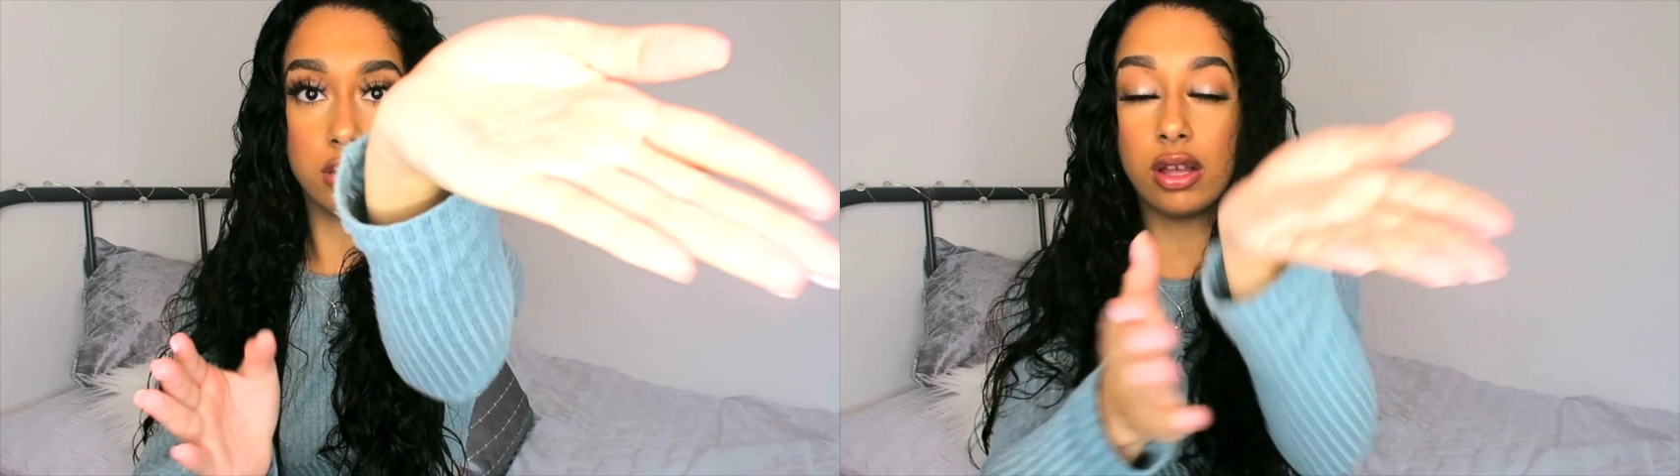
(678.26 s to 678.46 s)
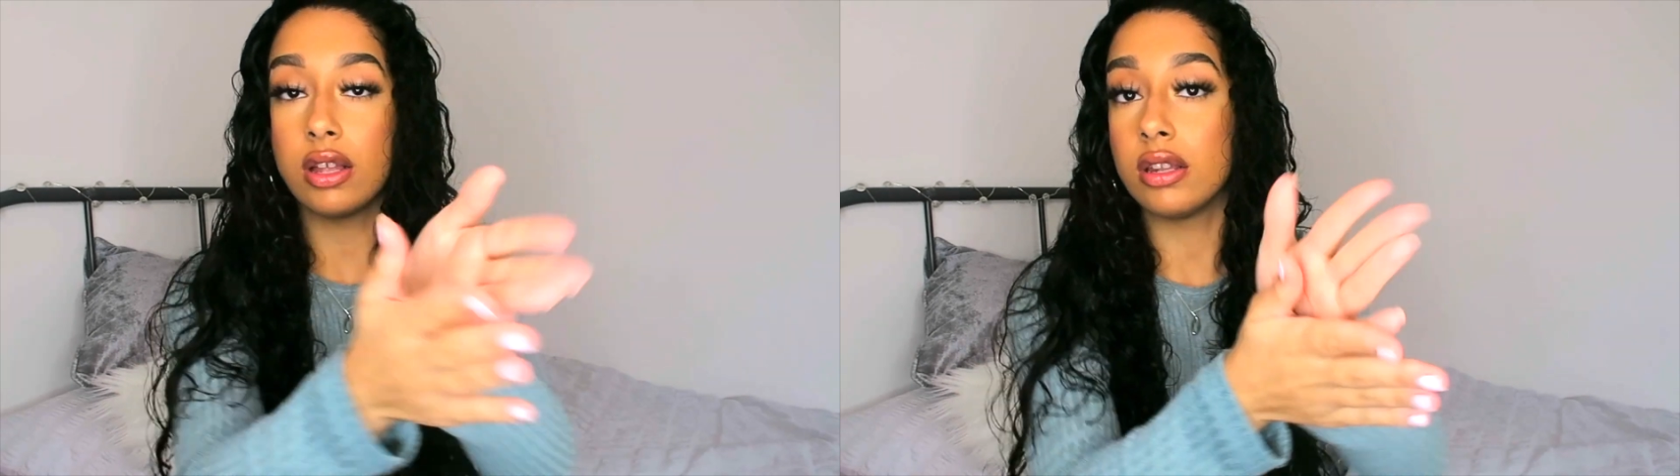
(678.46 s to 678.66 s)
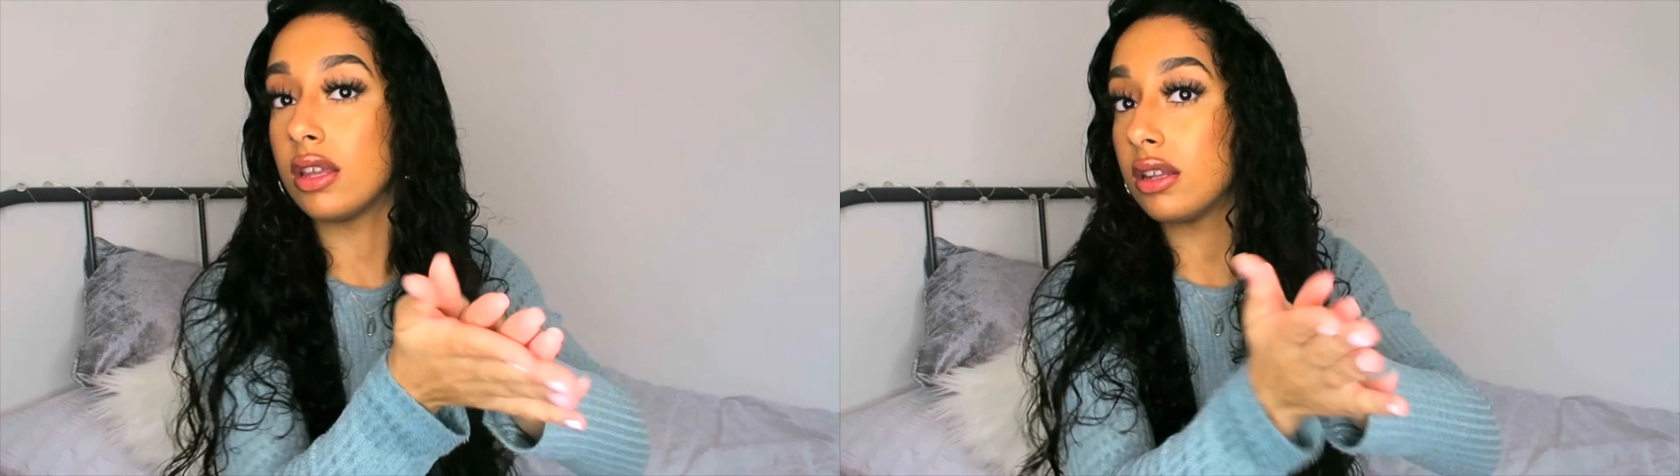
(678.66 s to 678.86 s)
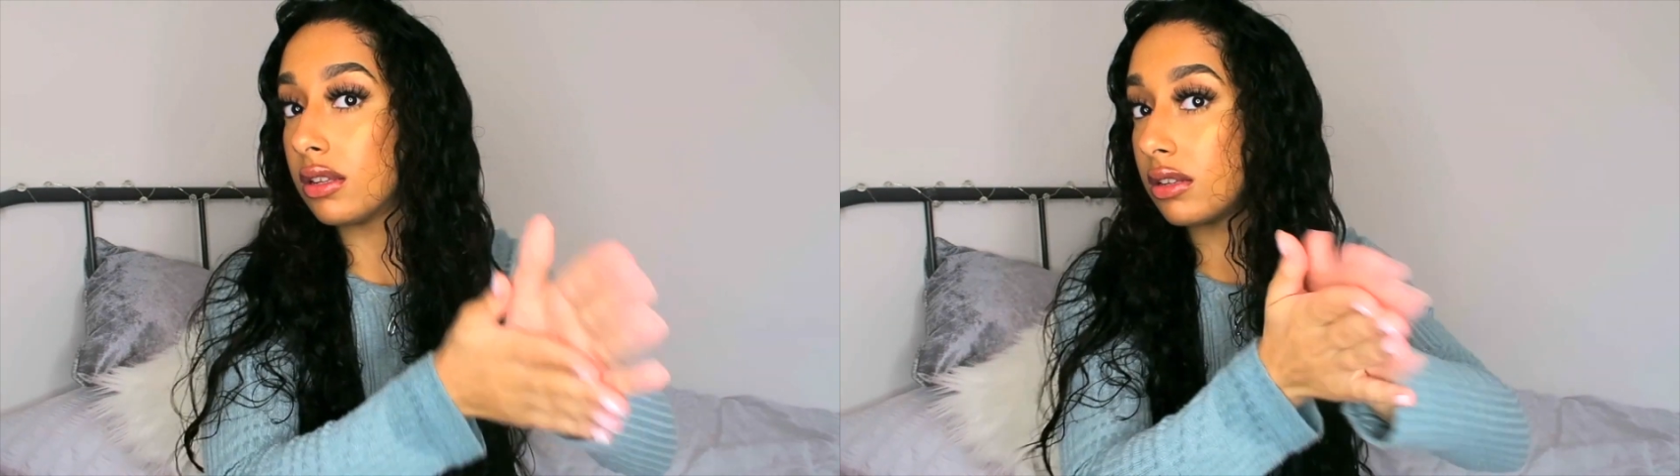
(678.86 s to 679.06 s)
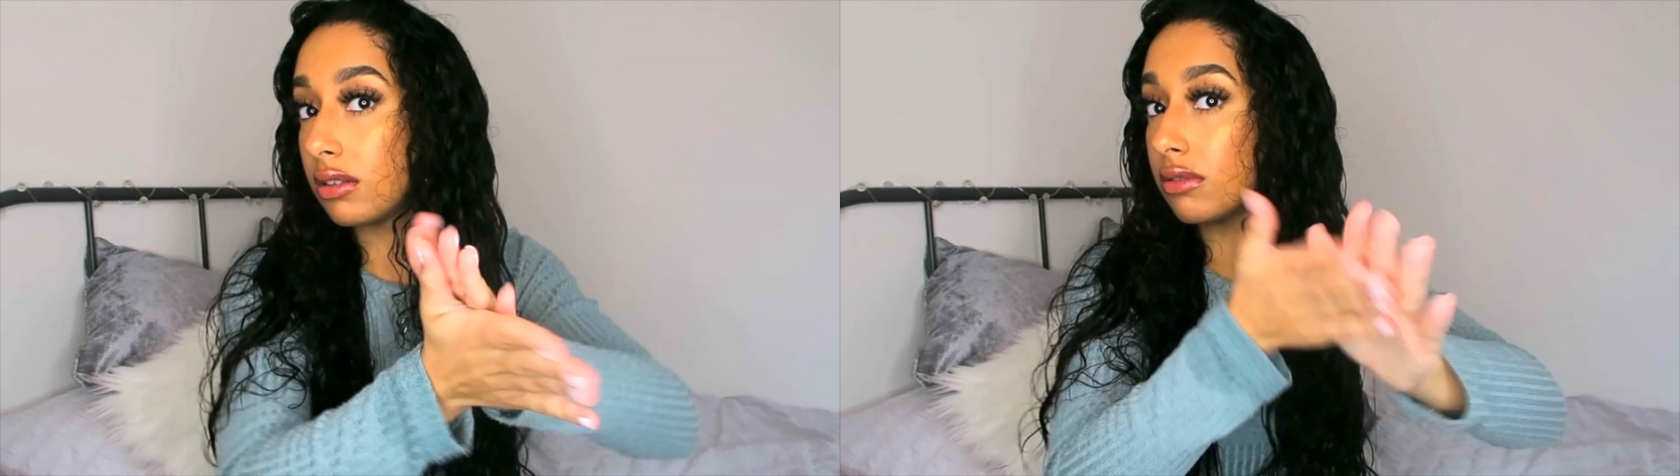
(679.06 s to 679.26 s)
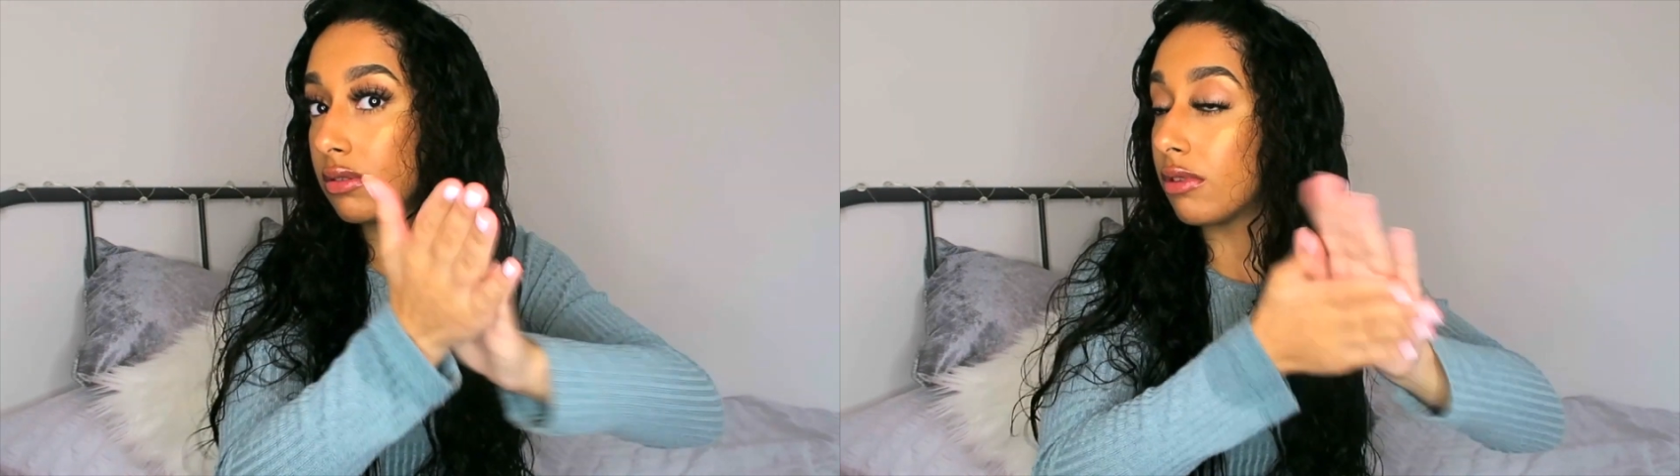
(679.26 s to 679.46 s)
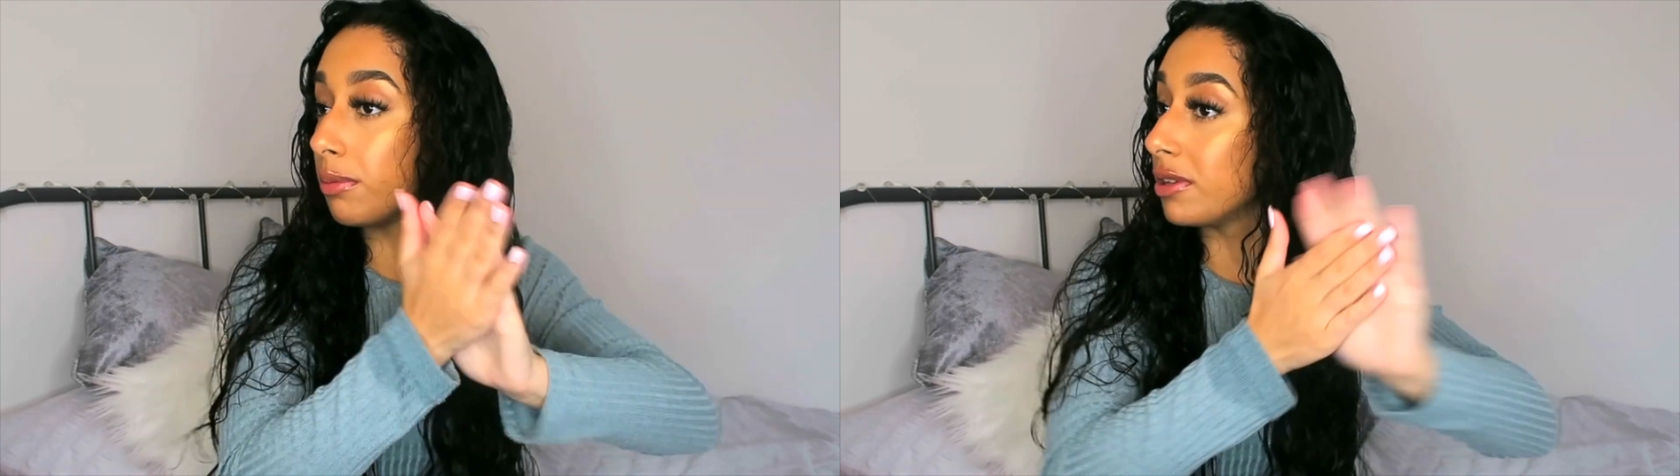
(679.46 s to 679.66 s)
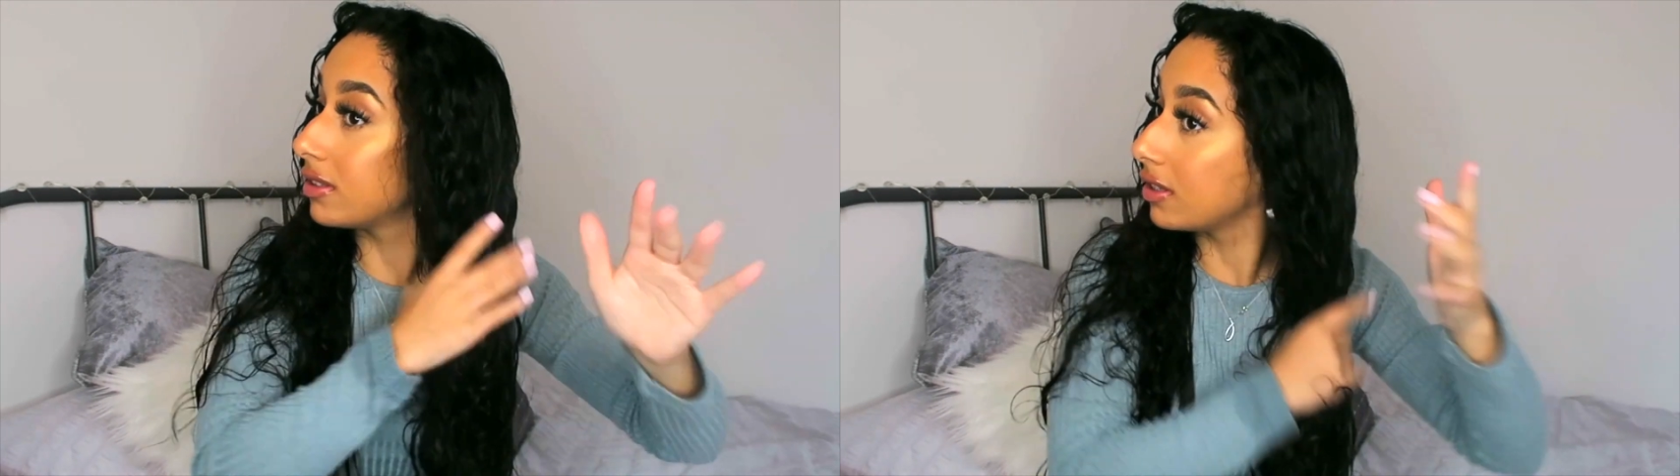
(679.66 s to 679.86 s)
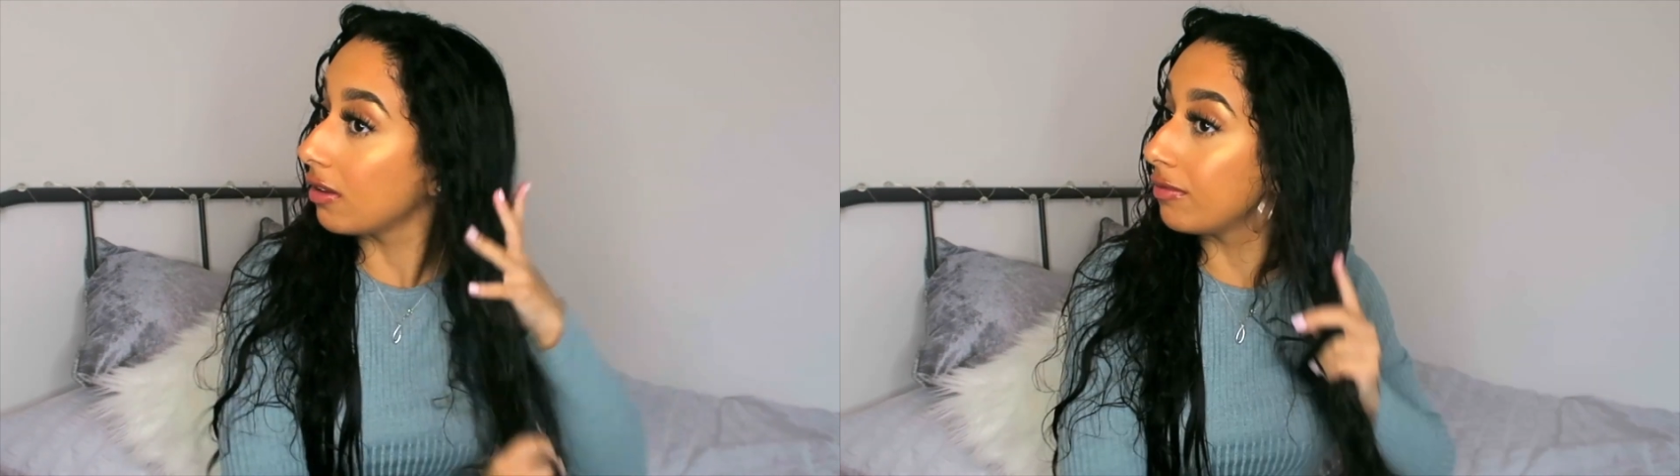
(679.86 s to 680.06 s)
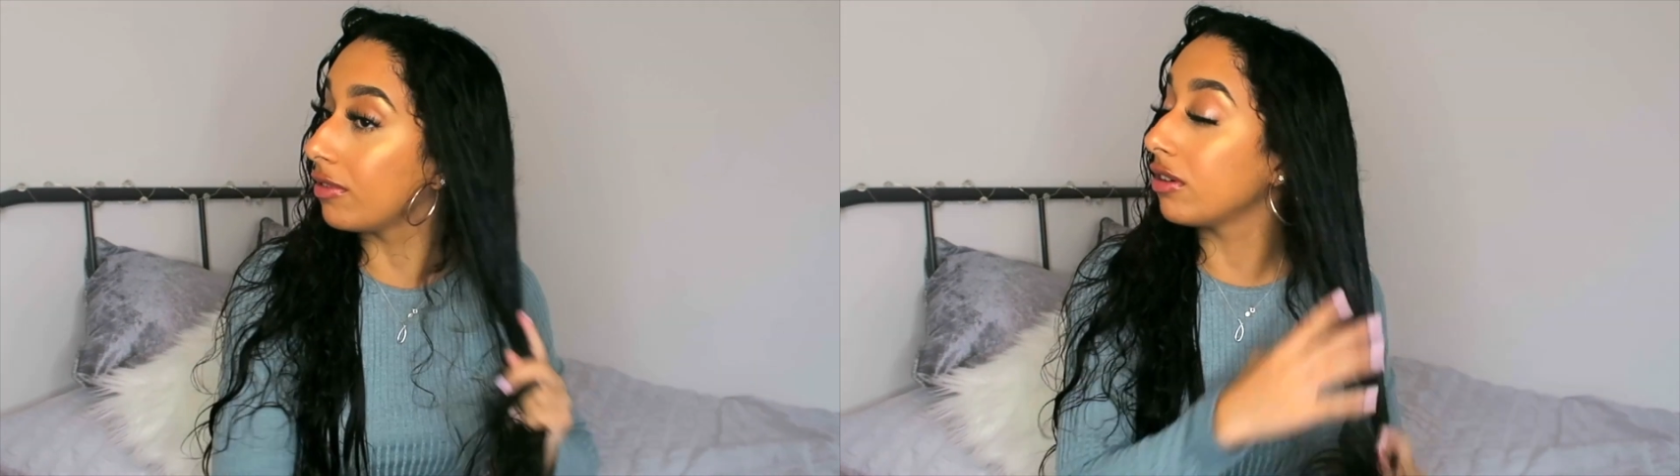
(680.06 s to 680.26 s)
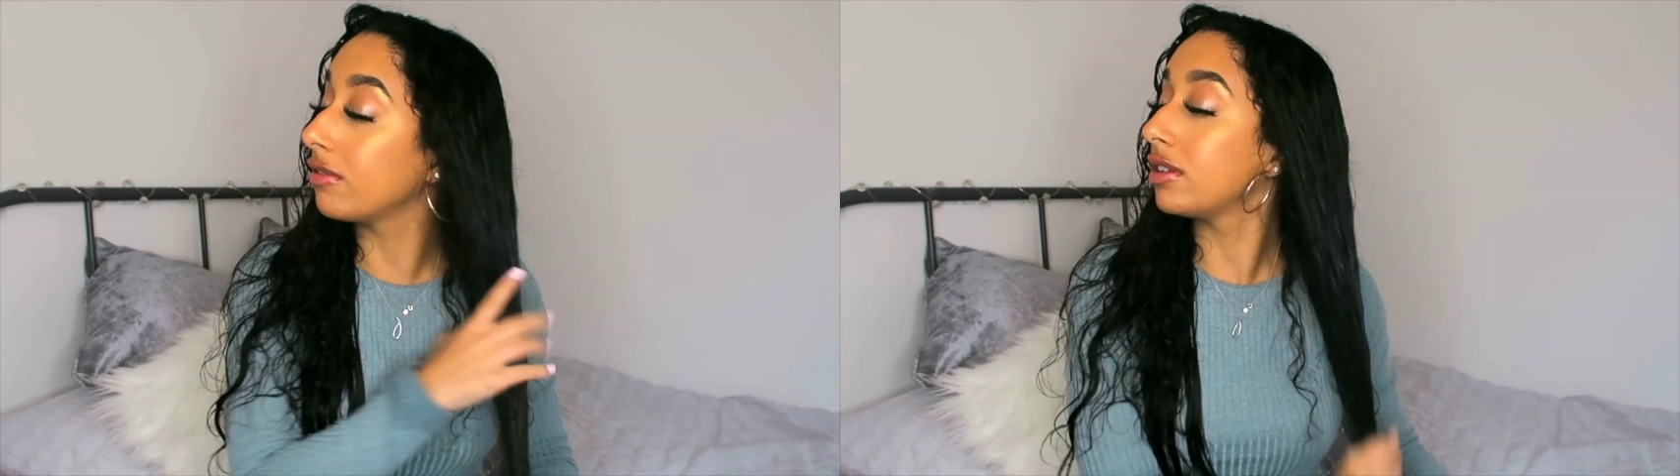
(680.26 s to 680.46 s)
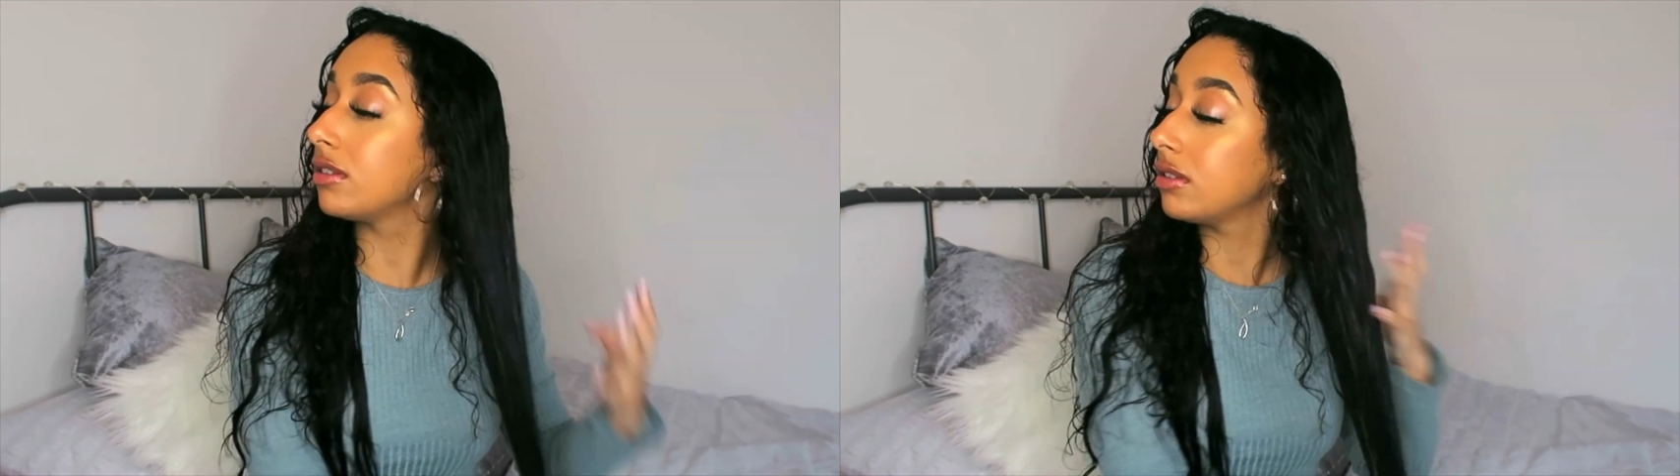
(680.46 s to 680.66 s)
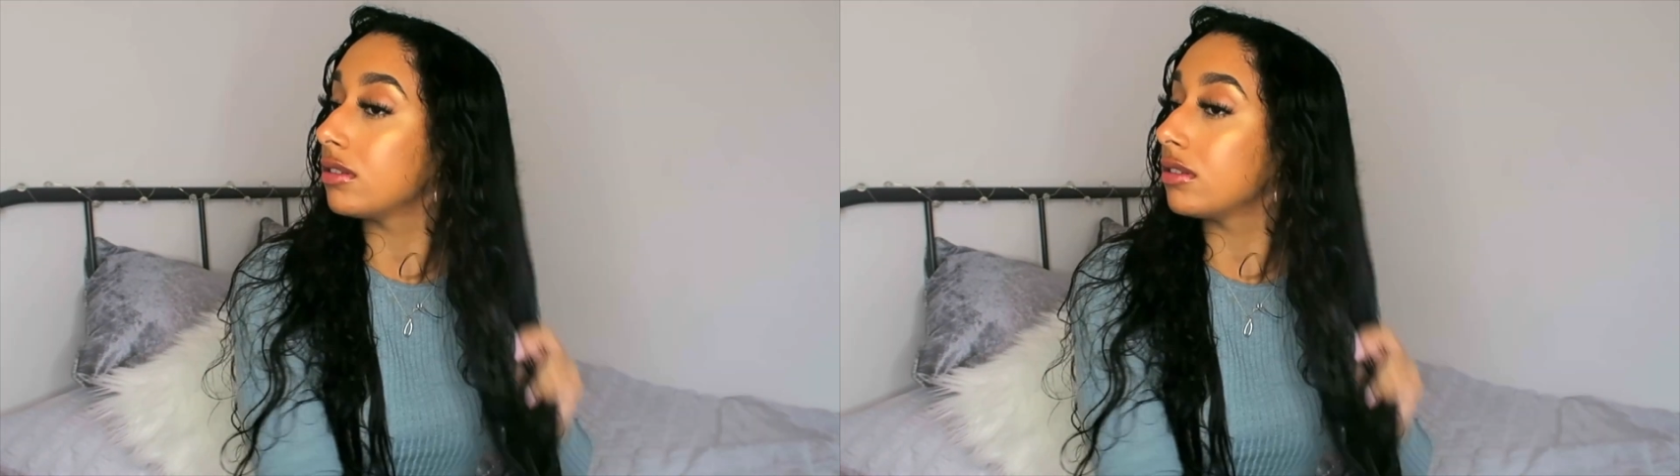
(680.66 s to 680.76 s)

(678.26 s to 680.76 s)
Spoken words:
And then rub it together and